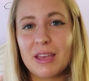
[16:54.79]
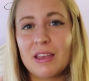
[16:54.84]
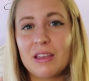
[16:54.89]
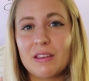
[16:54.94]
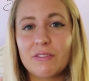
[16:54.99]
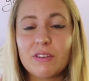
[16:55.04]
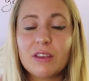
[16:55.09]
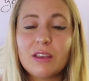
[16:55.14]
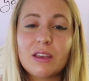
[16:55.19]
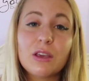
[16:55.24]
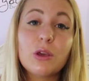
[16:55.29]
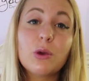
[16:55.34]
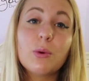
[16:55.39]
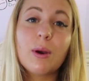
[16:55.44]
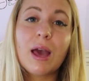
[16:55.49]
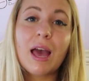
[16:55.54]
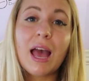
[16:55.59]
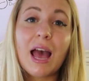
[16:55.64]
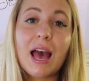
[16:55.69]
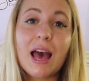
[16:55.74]
if
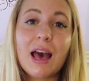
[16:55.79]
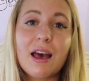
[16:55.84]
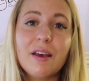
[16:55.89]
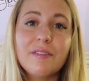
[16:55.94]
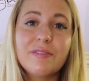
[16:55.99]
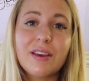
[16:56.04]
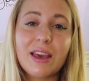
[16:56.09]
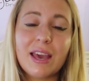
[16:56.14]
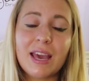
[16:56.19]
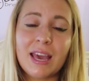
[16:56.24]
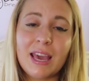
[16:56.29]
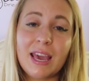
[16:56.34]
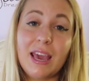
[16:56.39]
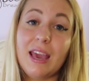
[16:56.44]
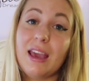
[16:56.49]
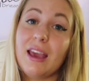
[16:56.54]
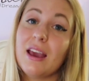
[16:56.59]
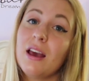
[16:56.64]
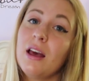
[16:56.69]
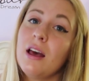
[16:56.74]
you have
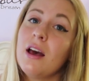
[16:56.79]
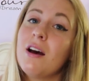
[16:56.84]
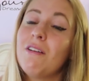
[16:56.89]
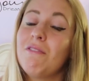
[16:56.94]
a